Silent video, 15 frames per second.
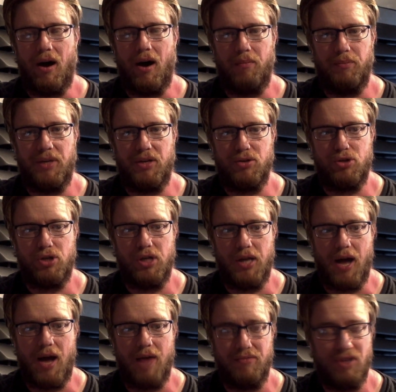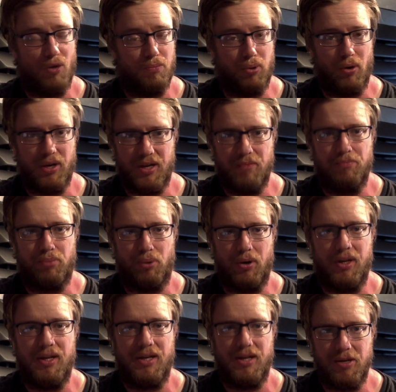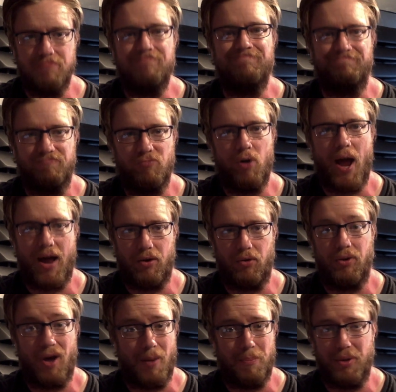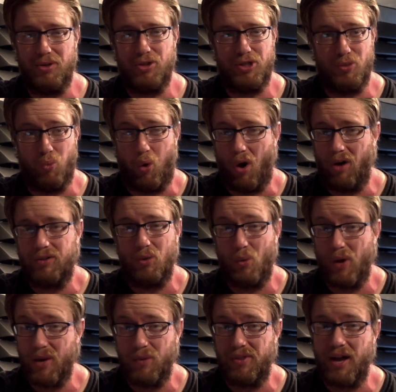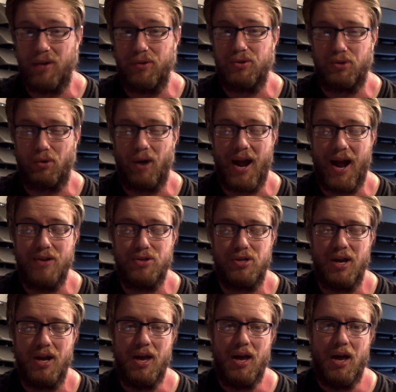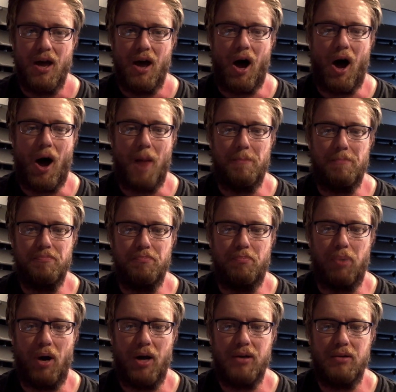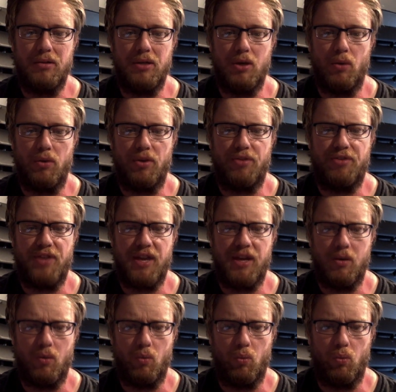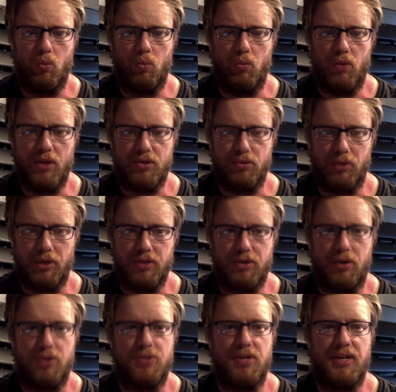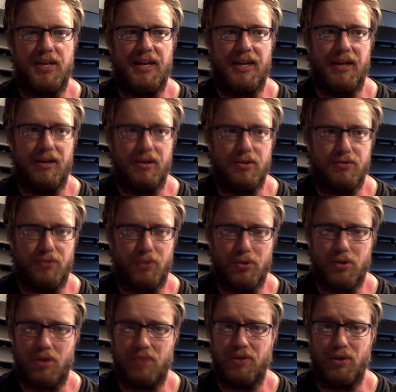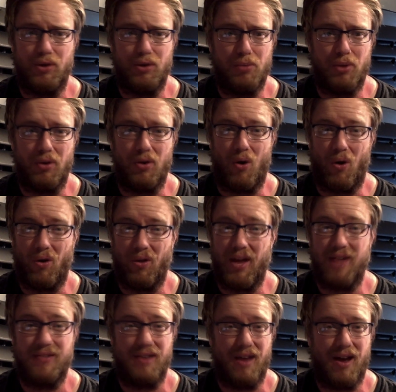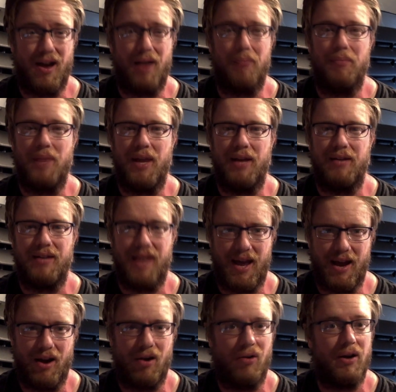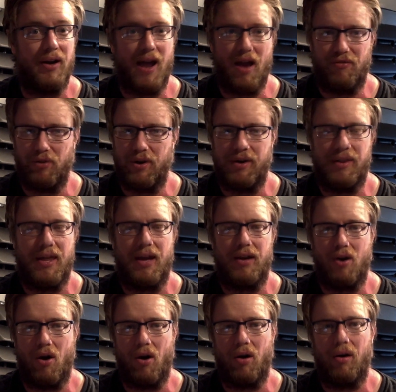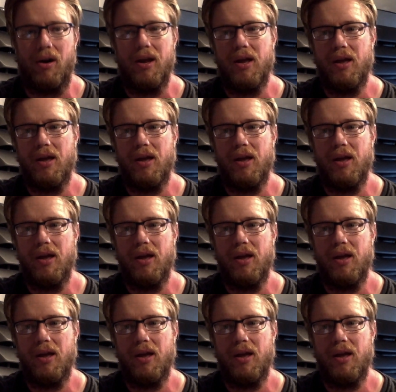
Because she got, pretty rattled up, but she walked away without a scratch. But the thing that's really starts sinking in is, first off, you put all that time and care and effort into that car.